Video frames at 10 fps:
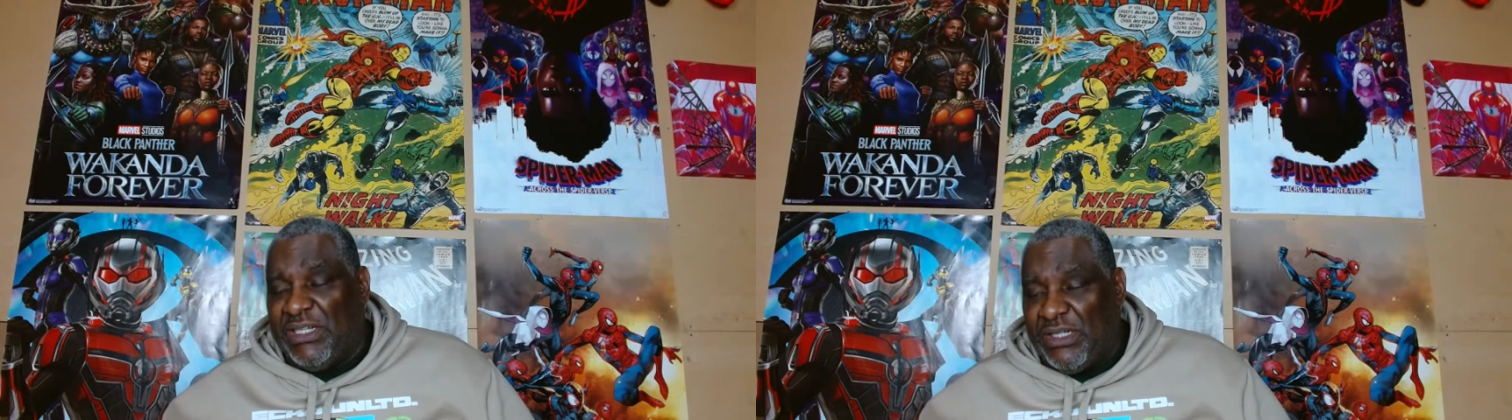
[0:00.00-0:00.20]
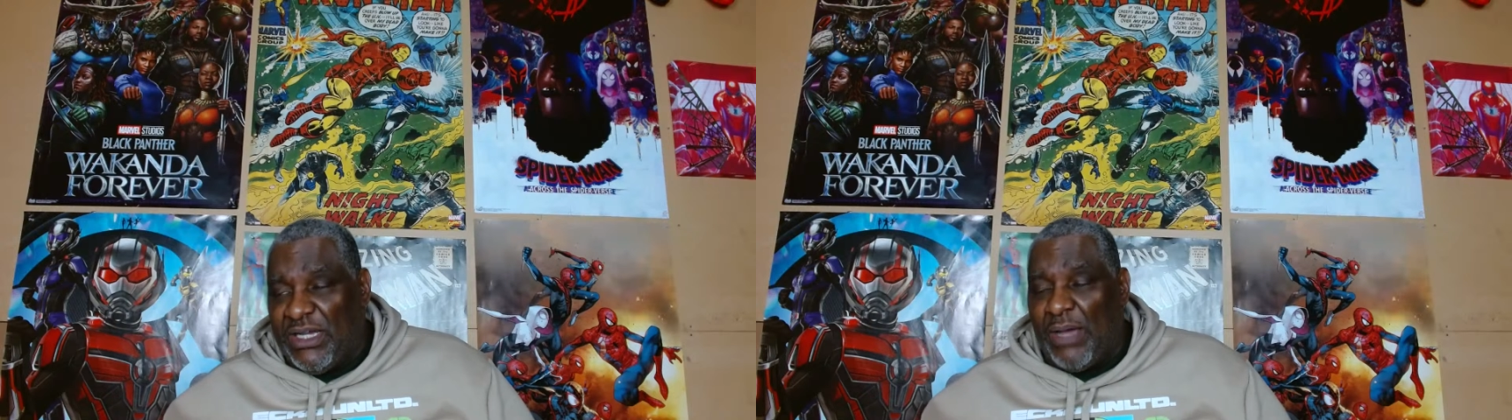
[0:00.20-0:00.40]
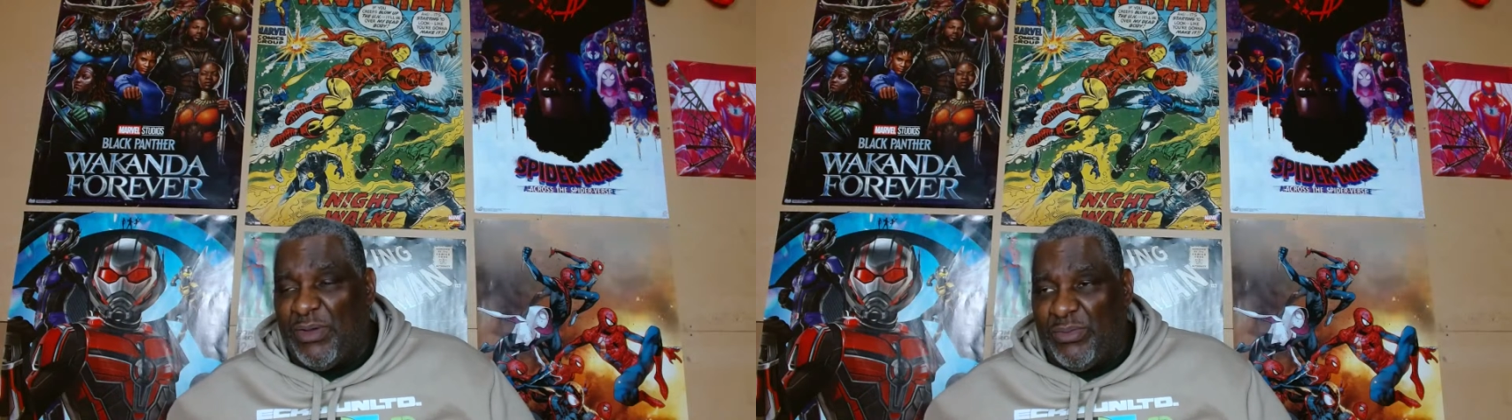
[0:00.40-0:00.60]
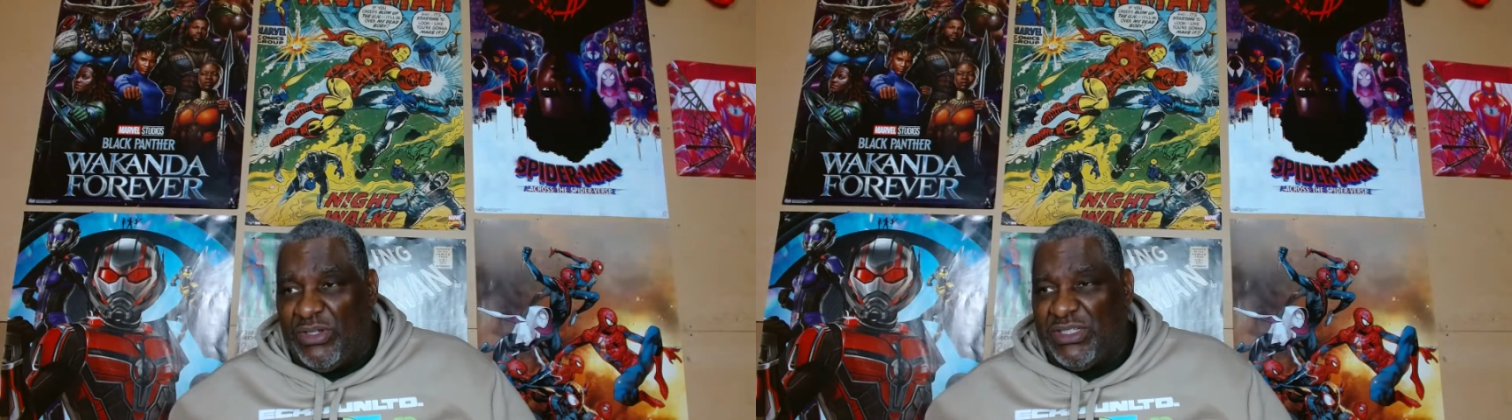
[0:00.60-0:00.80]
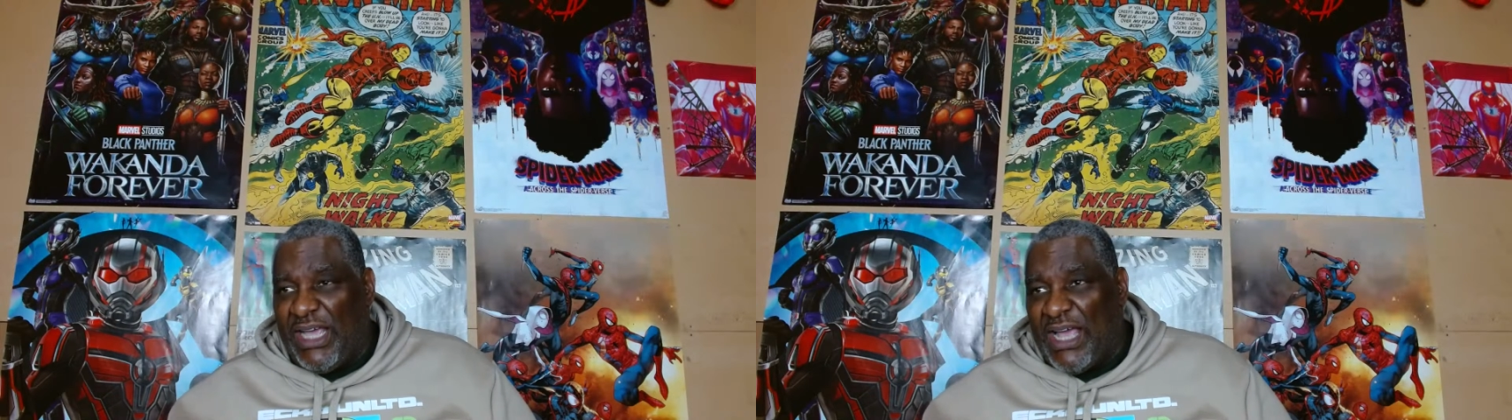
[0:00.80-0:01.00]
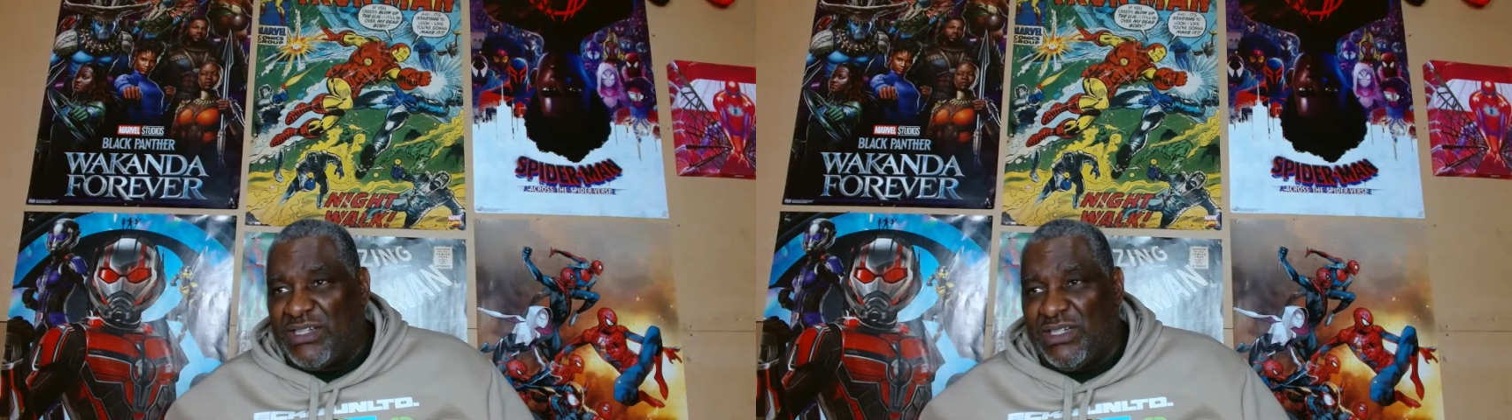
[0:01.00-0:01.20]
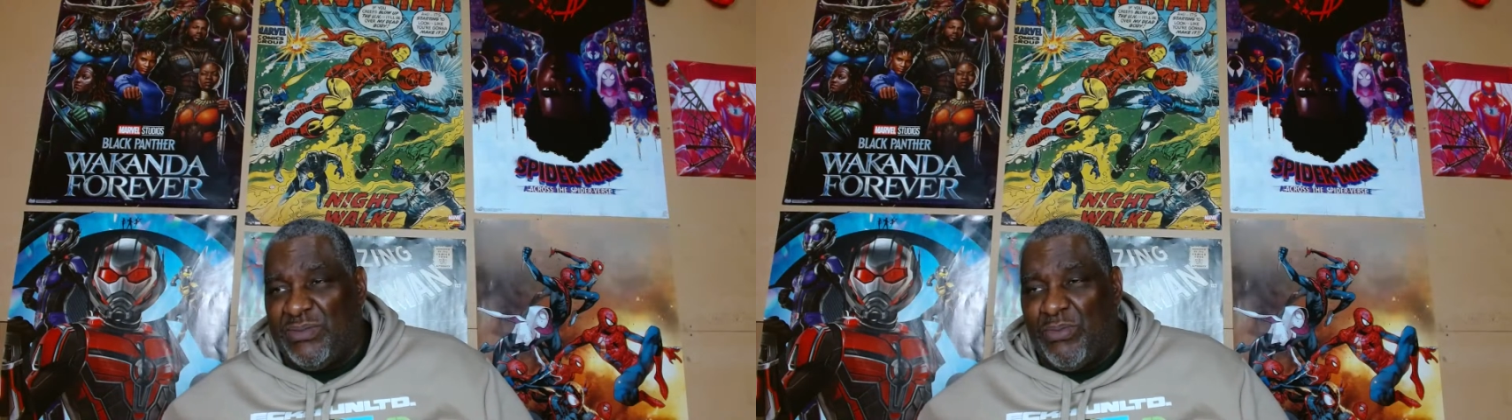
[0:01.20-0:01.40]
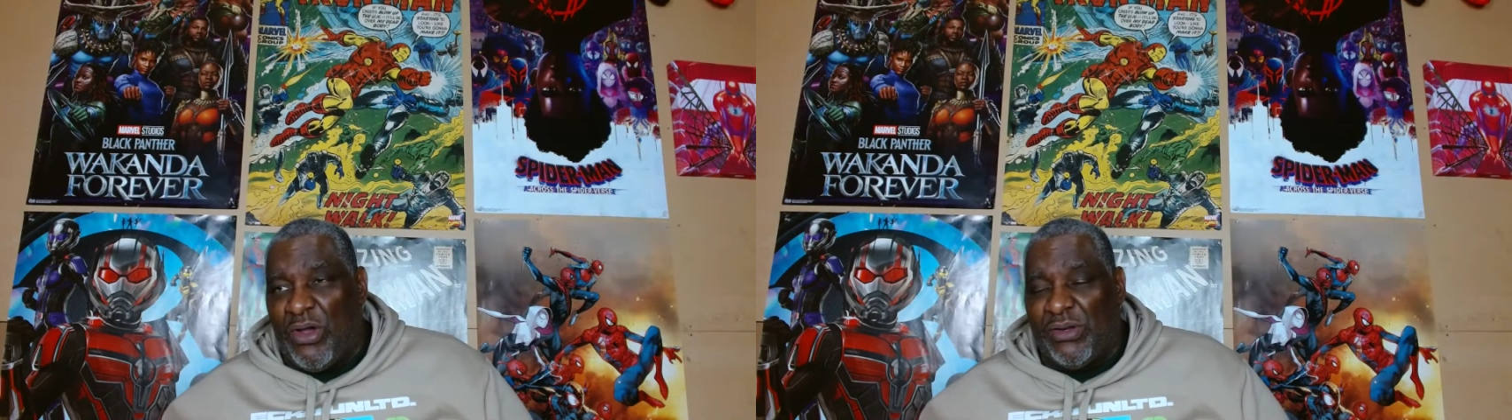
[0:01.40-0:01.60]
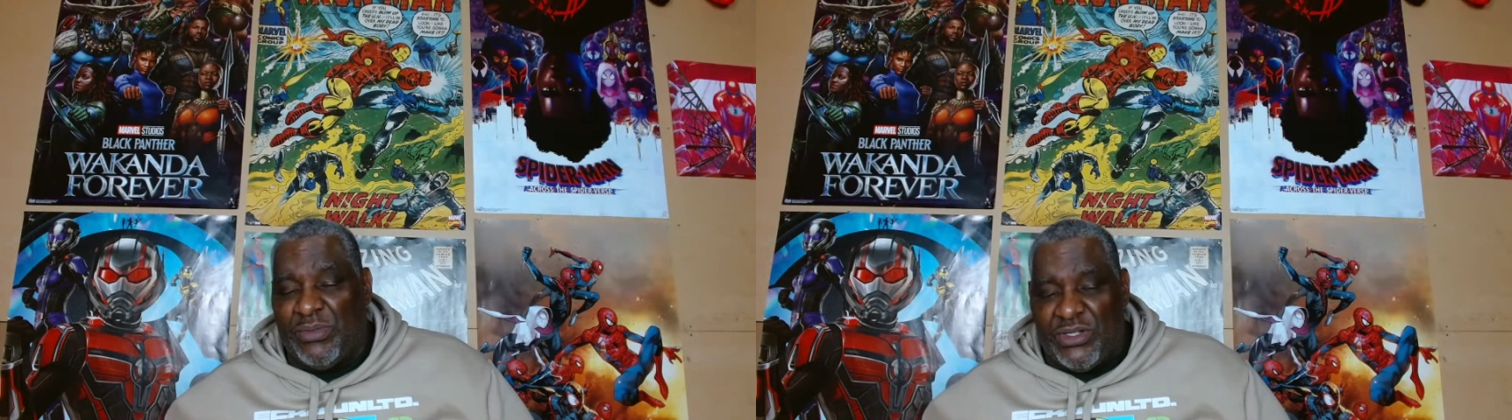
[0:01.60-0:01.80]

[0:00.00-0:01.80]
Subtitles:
in the comic books. He actually brought him